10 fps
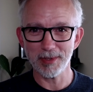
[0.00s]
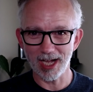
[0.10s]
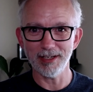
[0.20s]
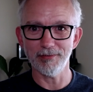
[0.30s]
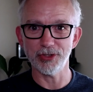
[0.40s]

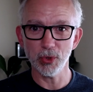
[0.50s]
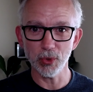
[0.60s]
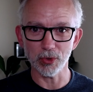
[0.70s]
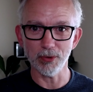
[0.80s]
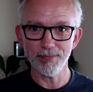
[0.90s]
kind of a
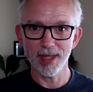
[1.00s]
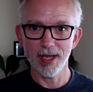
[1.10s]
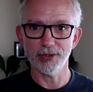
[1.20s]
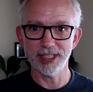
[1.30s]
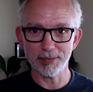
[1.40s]
tool.
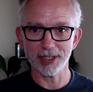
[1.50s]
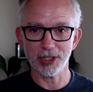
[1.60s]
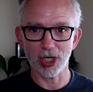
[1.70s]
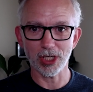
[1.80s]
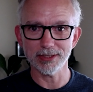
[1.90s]
They're typically
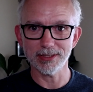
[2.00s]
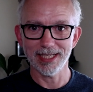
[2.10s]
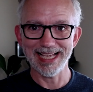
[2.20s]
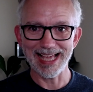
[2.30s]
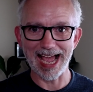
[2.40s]
called
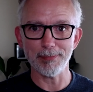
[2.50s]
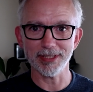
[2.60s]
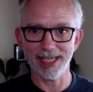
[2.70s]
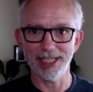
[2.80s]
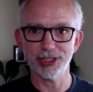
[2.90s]

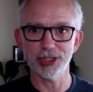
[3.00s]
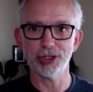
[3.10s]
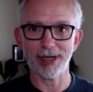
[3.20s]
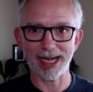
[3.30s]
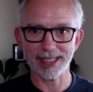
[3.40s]
application
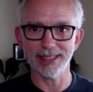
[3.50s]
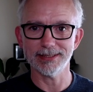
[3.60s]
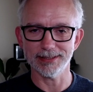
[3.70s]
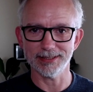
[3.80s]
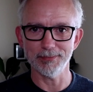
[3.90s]
tracking
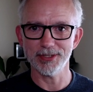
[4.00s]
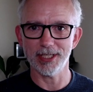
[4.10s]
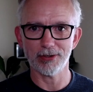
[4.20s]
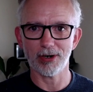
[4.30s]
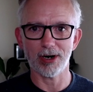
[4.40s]
systems.
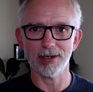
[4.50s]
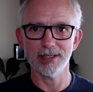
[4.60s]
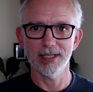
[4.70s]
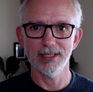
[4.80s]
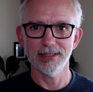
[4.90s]
There are
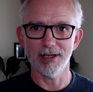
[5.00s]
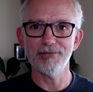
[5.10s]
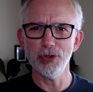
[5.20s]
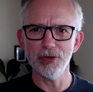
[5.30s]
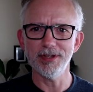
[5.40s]
a
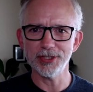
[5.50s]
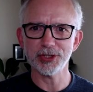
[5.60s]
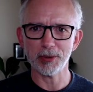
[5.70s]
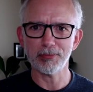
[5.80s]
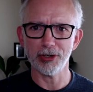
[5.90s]
few of these
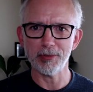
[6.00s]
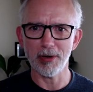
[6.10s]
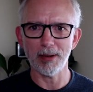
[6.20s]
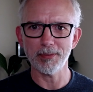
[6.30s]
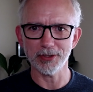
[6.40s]
that are pretty
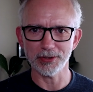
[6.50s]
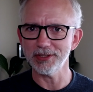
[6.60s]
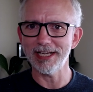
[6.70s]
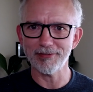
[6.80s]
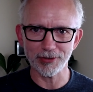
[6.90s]
popular,
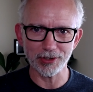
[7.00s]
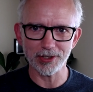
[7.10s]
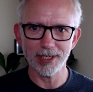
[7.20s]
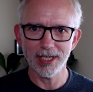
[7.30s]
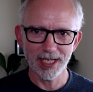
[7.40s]

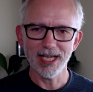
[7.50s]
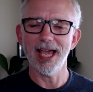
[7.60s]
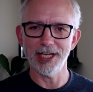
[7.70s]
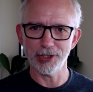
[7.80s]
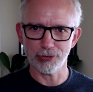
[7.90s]
Lever
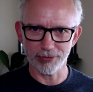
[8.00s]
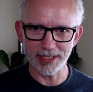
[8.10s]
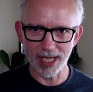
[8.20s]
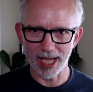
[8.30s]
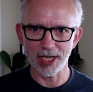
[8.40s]
and
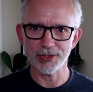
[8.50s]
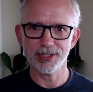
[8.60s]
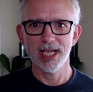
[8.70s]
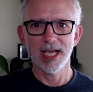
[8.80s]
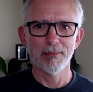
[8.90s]
Greenhouse,
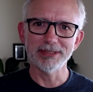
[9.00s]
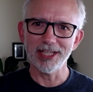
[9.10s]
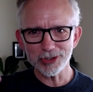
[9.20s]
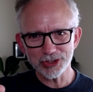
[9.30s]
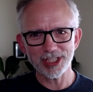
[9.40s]
but they
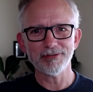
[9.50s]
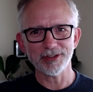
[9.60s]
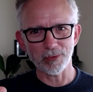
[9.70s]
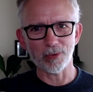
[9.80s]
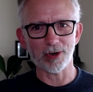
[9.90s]
all
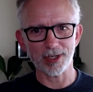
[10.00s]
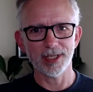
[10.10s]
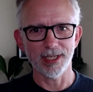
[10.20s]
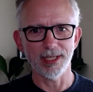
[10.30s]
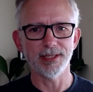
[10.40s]
generally work
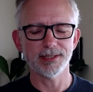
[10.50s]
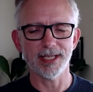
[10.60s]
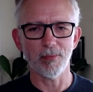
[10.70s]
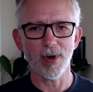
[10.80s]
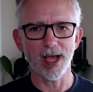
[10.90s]
in the
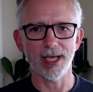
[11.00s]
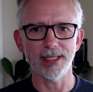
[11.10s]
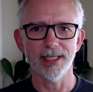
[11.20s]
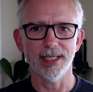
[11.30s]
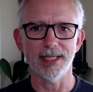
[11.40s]
same
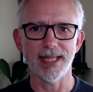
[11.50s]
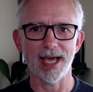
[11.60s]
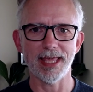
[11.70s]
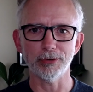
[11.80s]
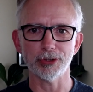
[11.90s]
way in
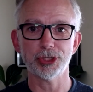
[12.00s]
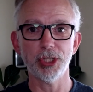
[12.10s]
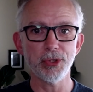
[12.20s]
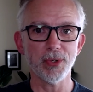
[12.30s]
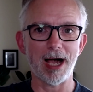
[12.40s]
that they will show
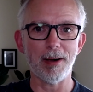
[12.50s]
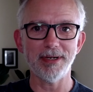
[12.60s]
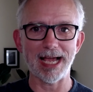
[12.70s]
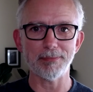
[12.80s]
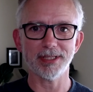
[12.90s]
you how
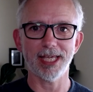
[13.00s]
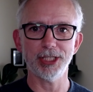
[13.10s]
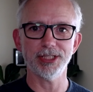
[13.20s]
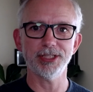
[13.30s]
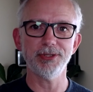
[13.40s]
many
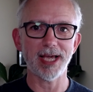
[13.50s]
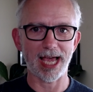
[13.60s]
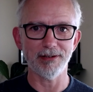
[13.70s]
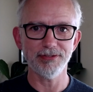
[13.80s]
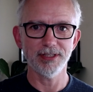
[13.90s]
applications you
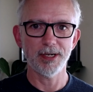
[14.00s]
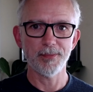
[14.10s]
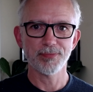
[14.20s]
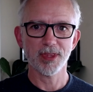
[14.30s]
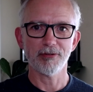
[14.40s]
have
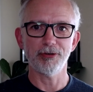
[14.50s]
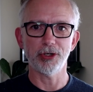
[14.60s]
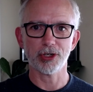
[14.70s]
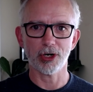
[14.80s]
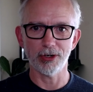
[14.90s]
for
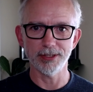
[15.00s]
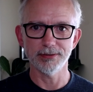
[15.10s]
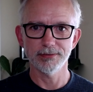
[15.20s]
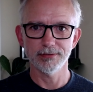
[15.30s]
your current